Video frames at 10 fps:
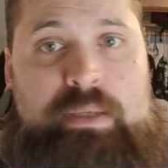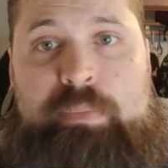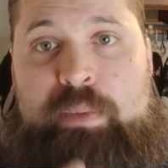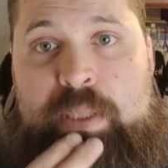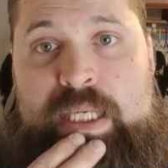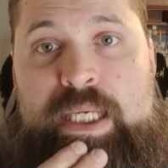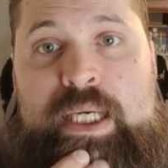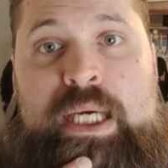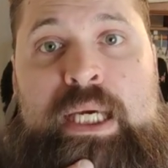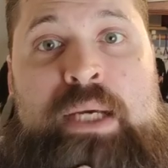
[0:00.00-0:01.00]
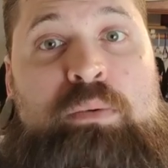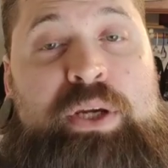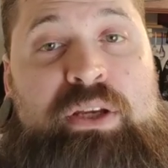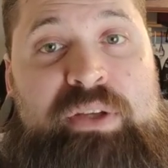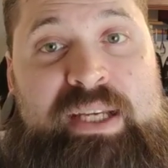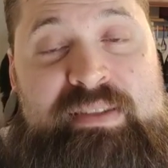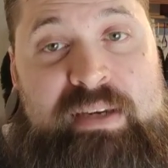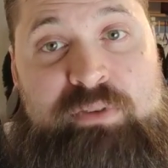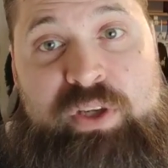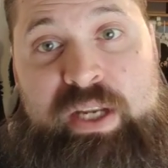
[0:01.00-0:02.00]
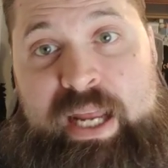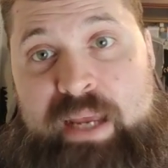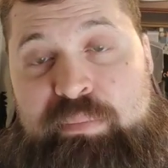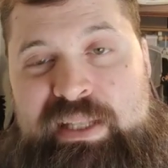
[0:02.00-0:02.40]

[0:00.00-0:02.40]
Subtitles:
It might be where you can only get 7 or you can get 8.